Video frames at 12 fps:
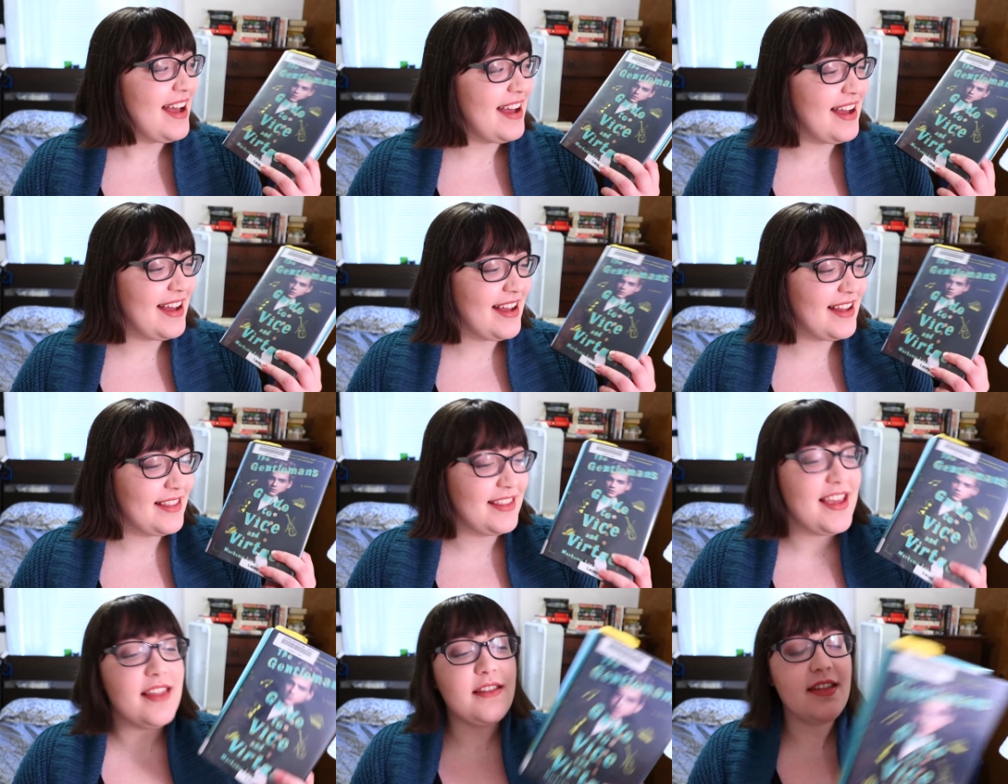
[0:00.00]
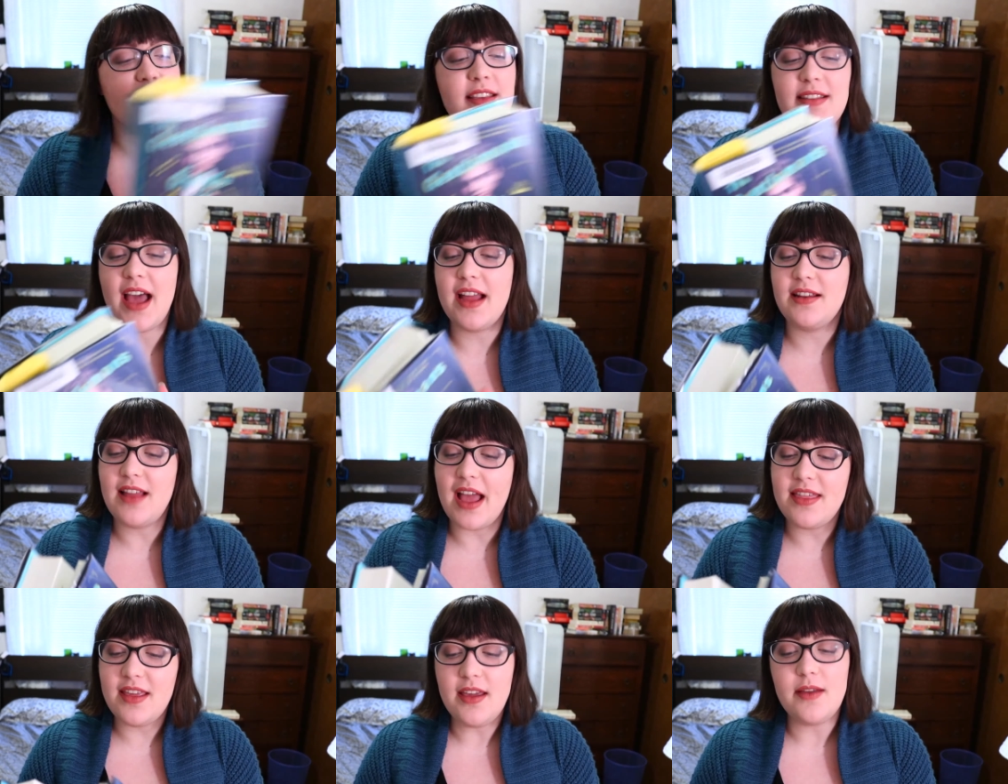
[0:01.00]
Uh, the other thing is I,
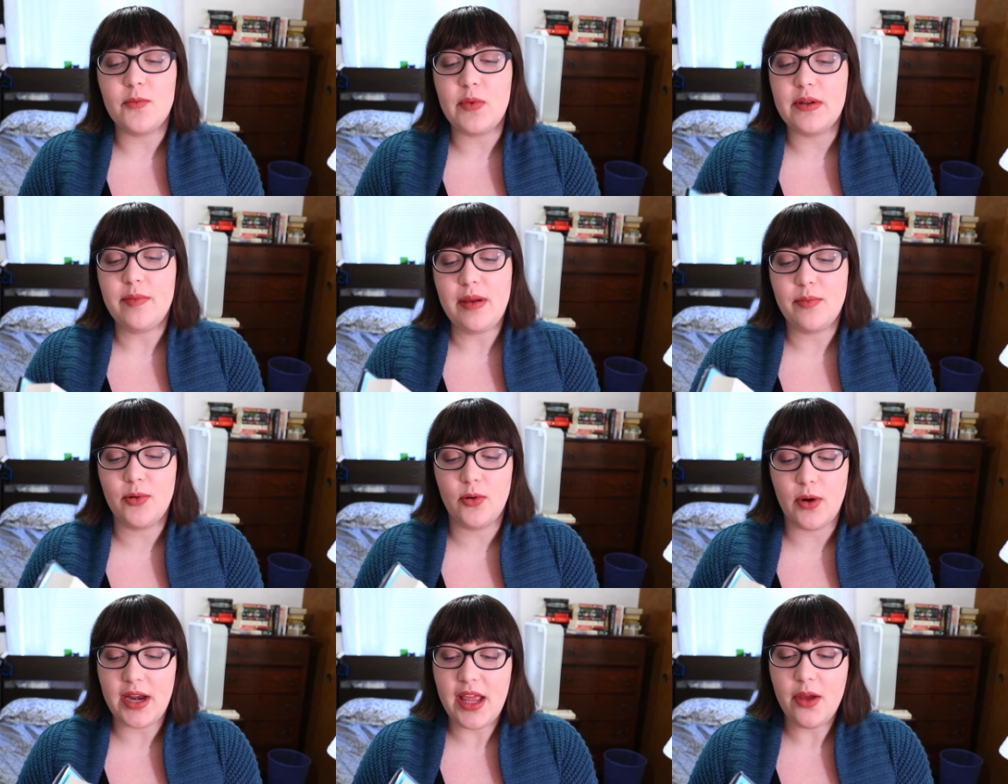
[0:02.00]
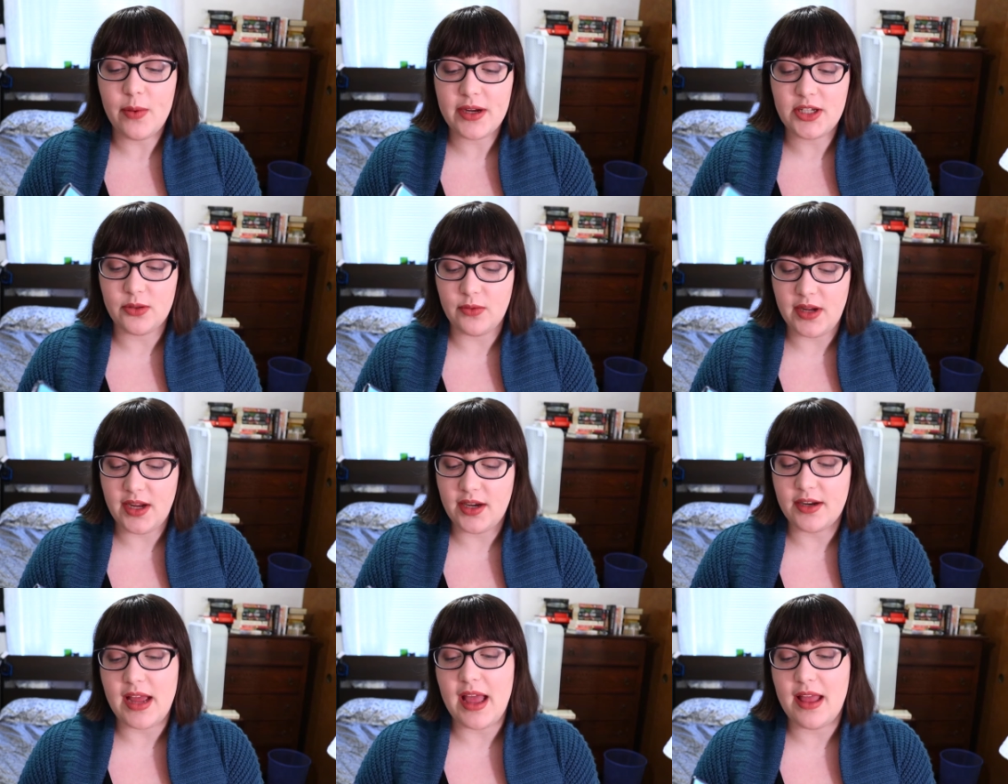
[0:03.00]
I think it will be pretty quick to read